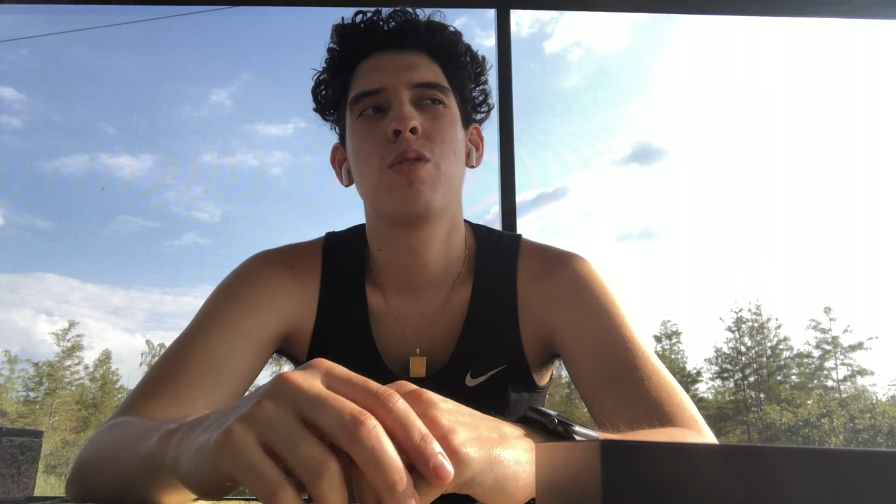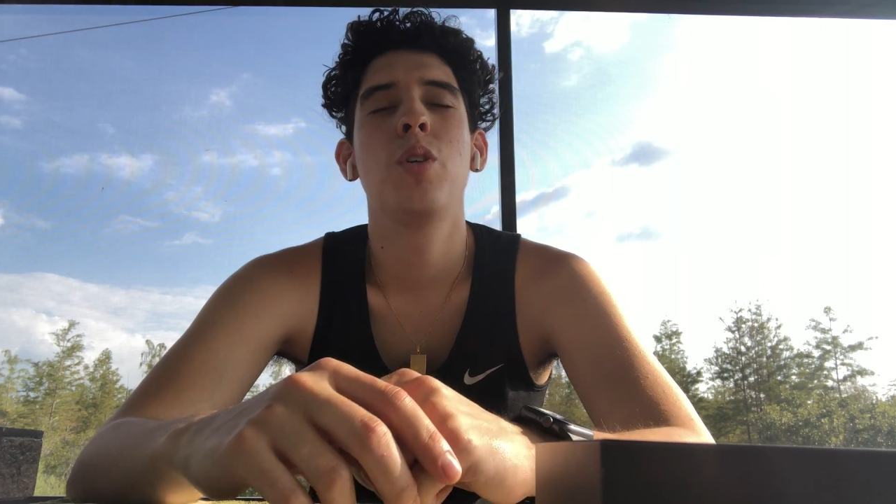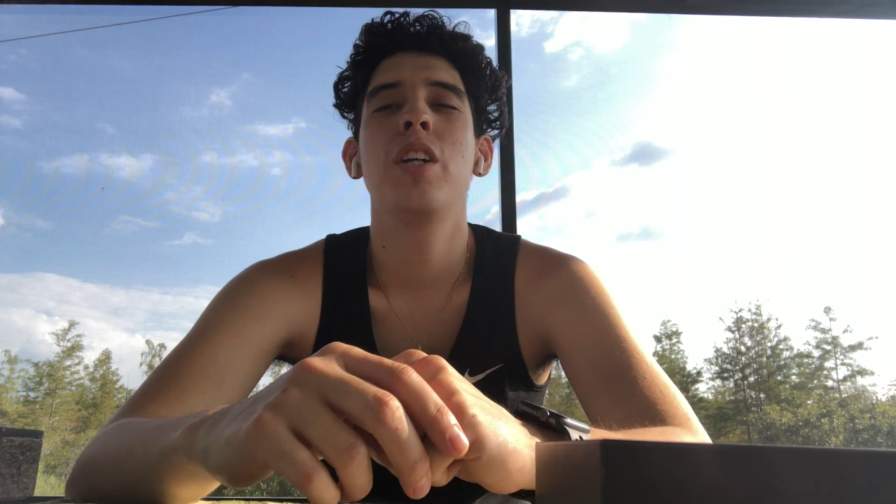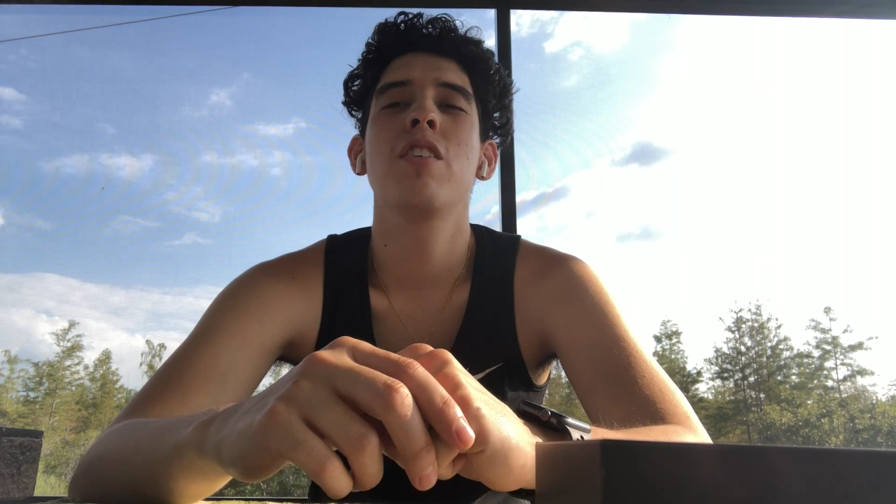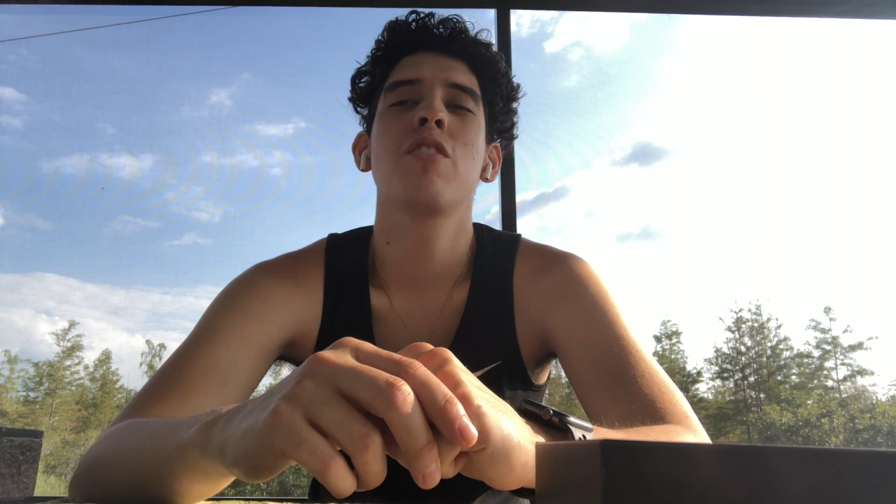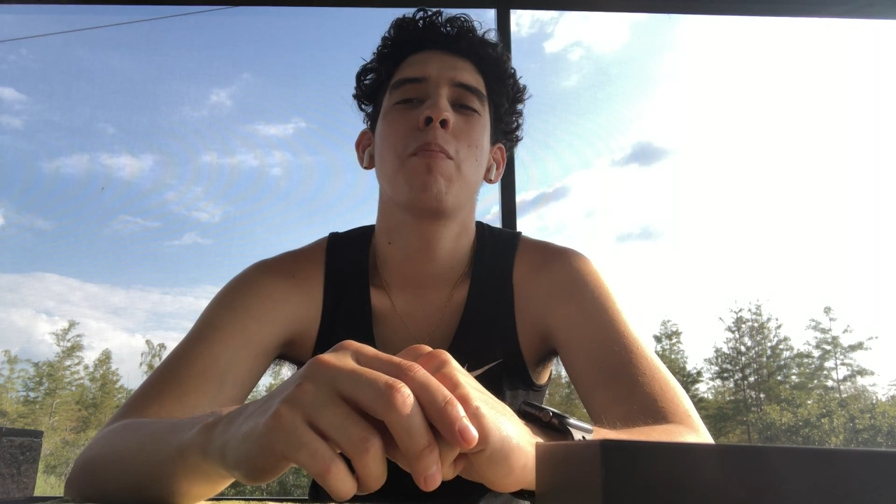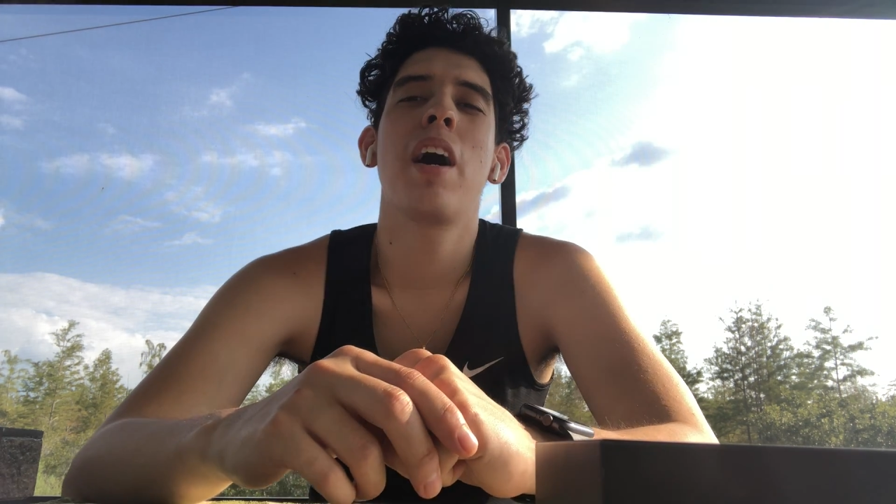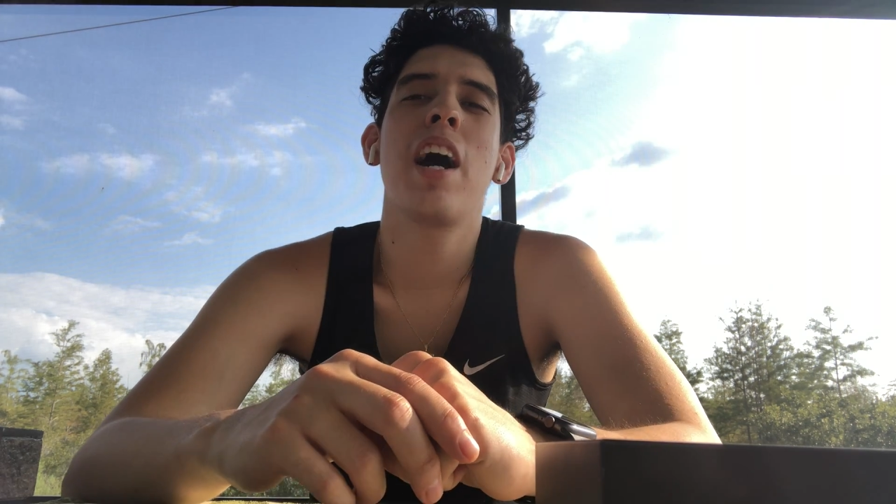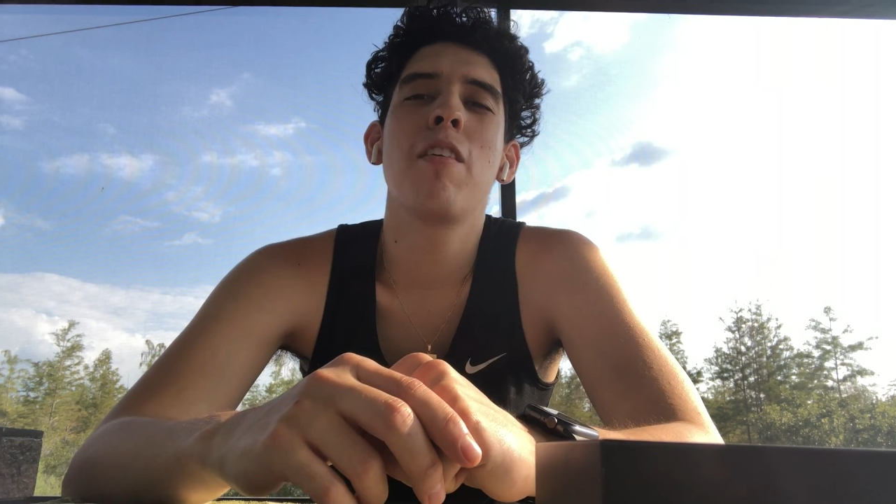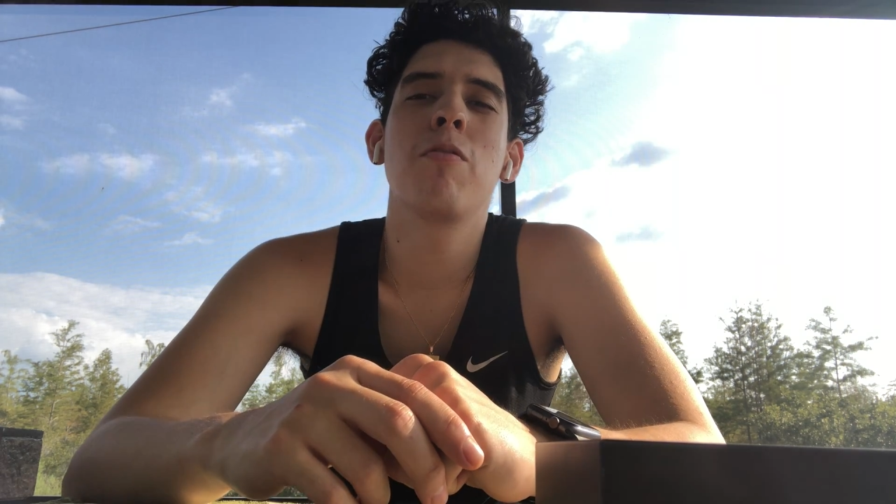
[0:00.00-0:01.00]
2 years on
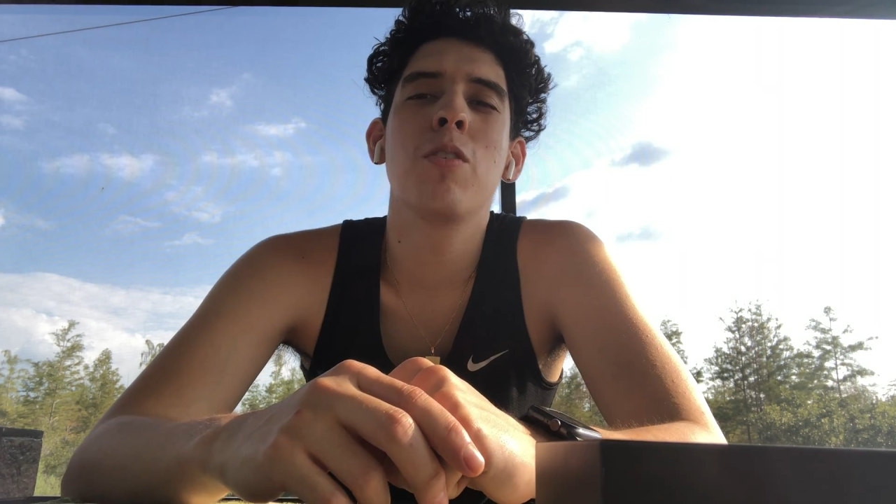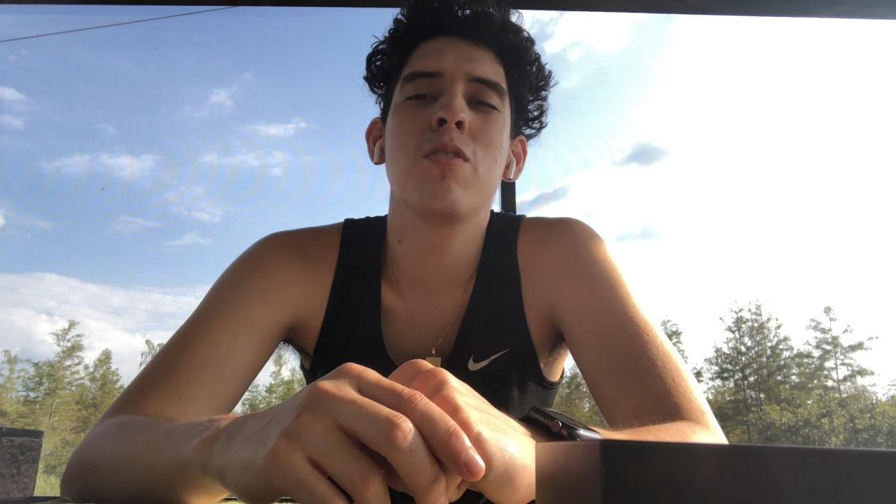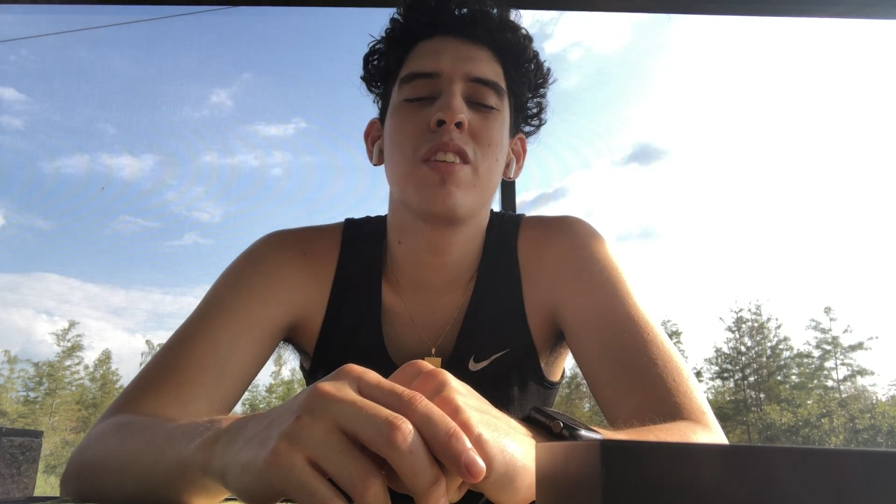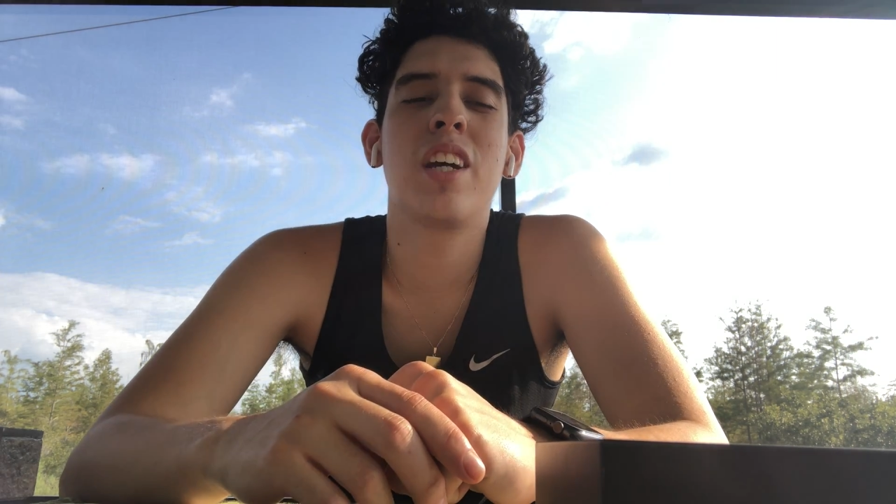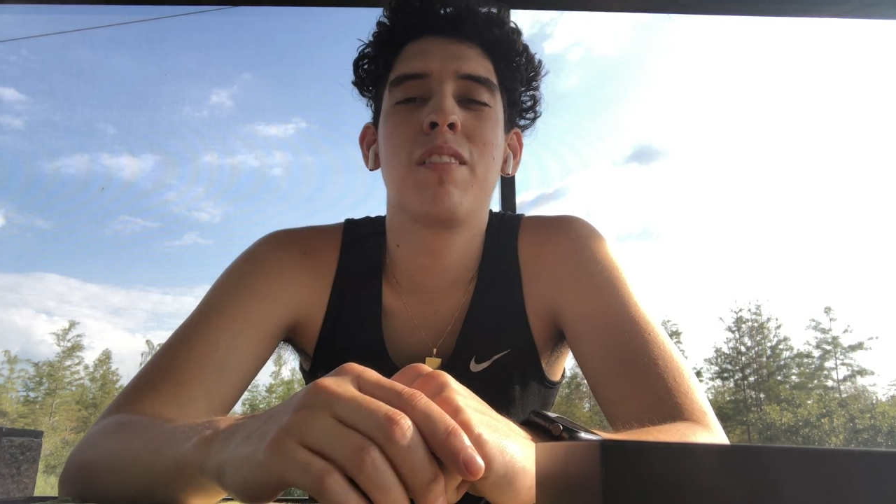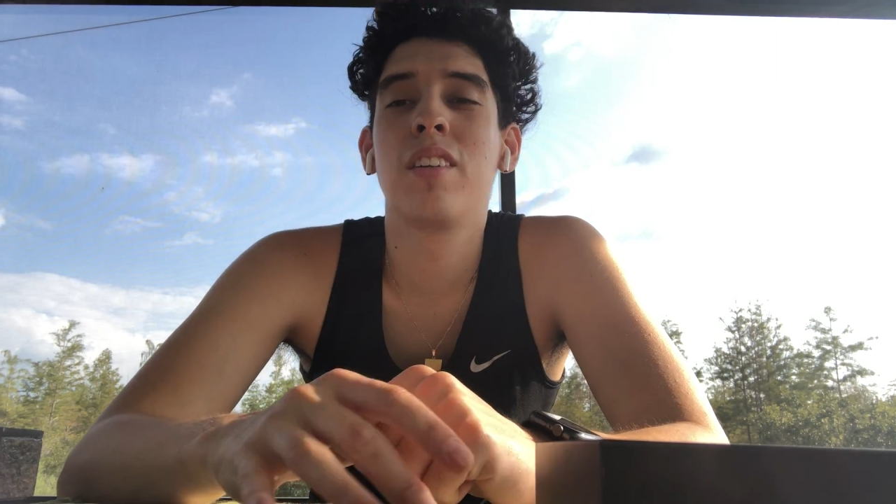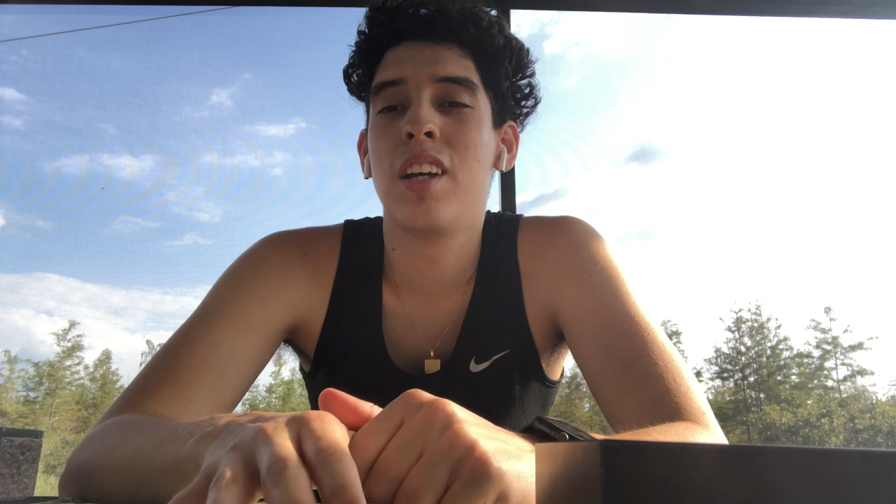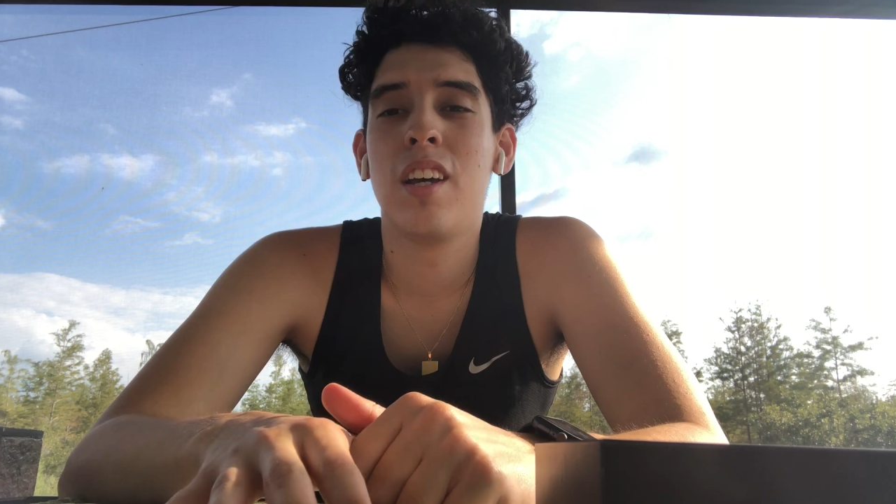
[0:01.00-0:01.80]
my iPhones, and